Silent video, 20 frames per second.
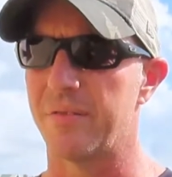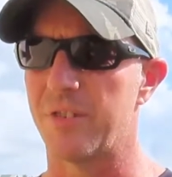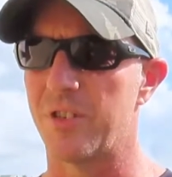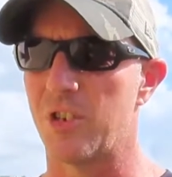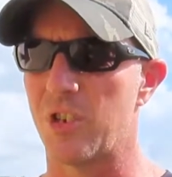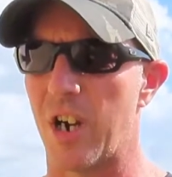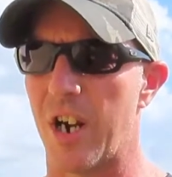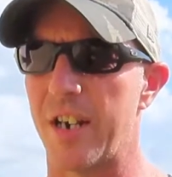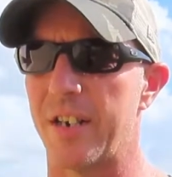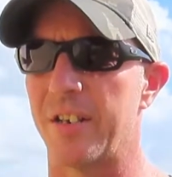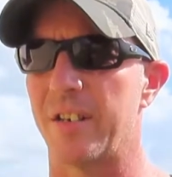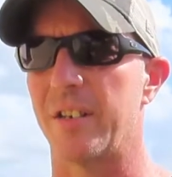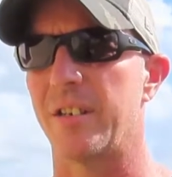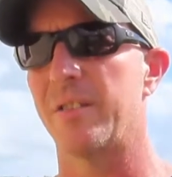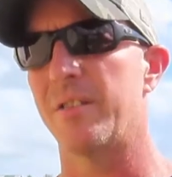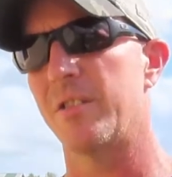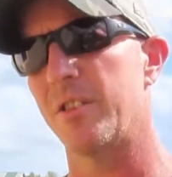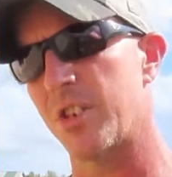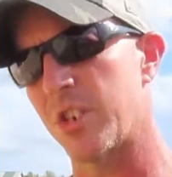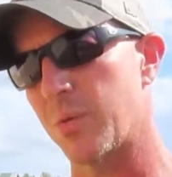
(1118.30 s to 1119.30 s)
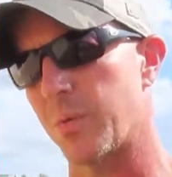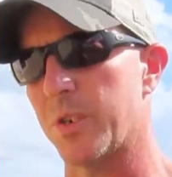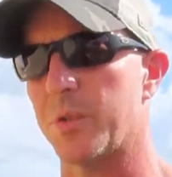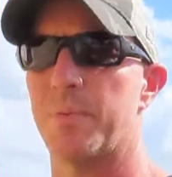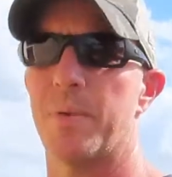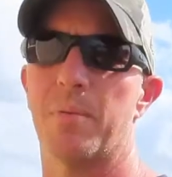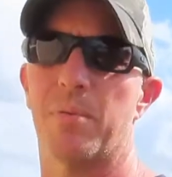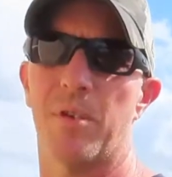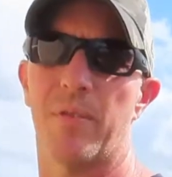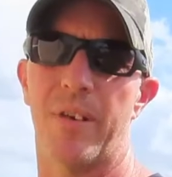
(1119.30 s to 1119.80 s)
tried to switch
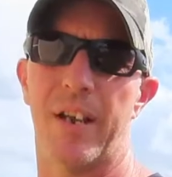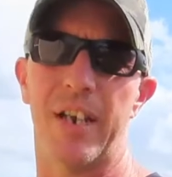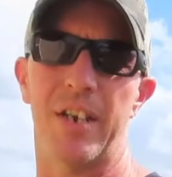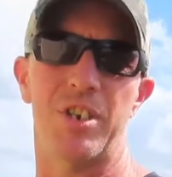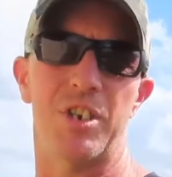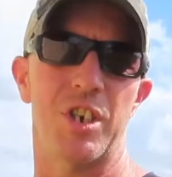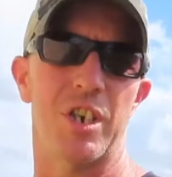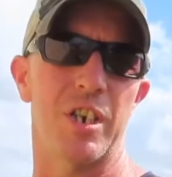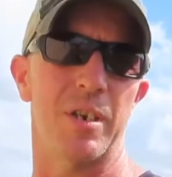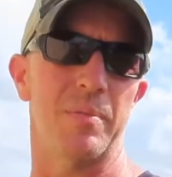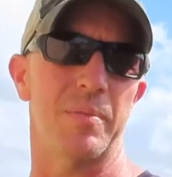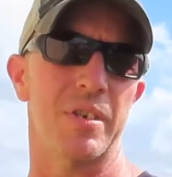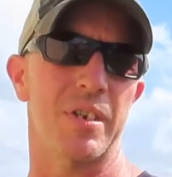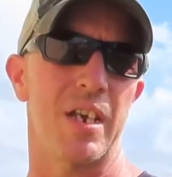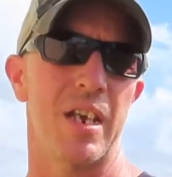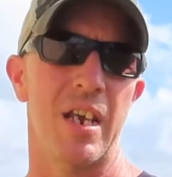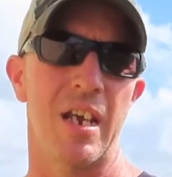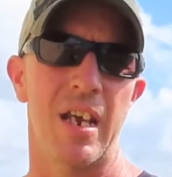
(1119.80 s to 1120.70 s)
people over to AGMs,